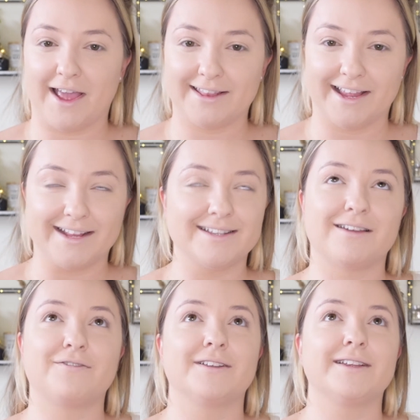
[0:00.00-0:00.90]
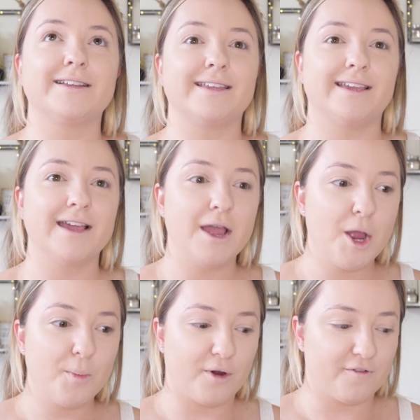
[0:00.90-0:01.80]
Like, I definitely
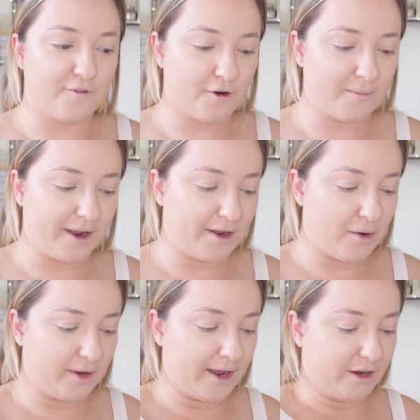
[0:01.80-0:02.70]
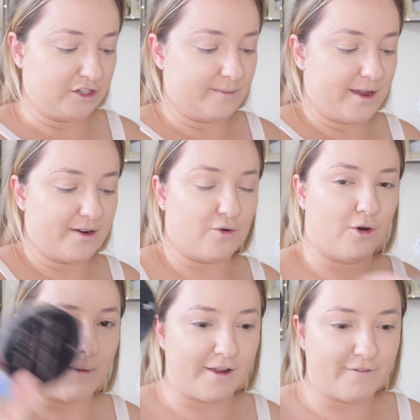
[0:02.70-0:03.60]
prefer my Coty Airspun or
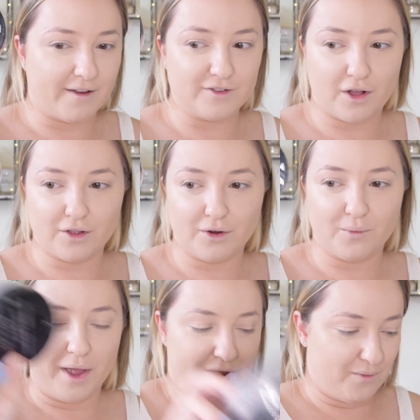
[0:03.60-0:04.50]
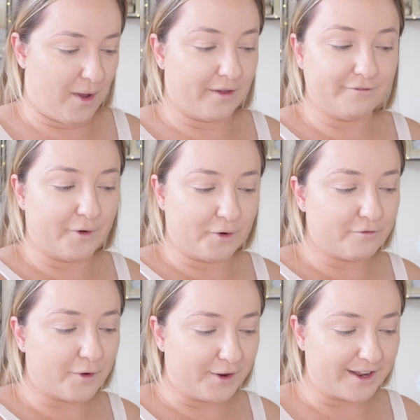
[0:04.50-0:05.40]
my $5 Wet n Wild Photo
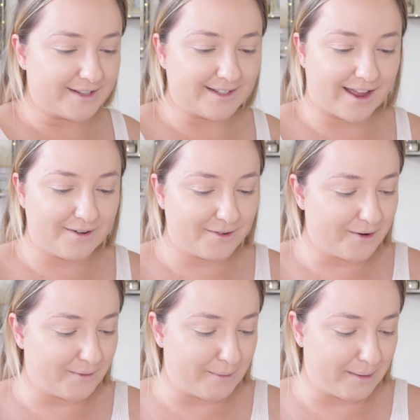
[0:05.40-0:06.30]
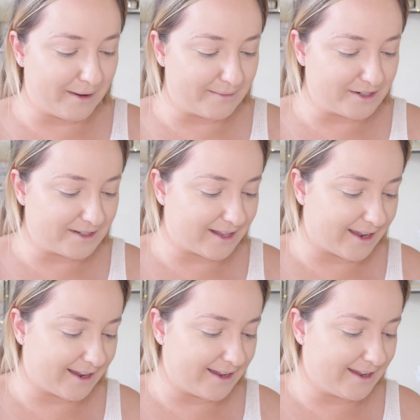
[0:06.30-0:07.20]
Focus. I don't know. Maybe I'm just
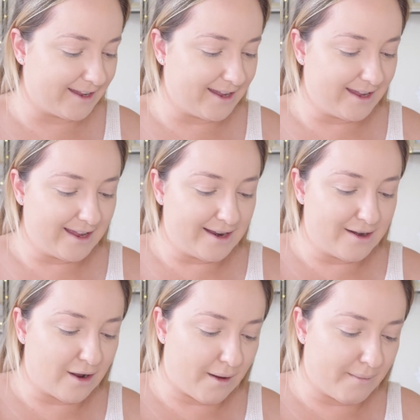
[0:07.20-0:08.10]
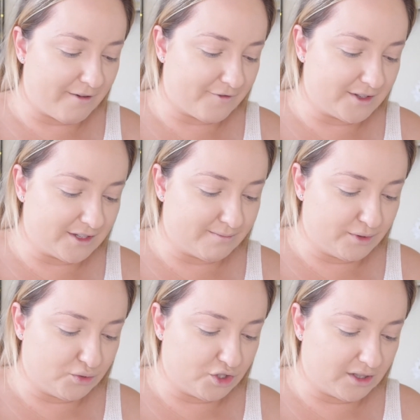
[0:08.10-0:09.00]
like not meant for this bougie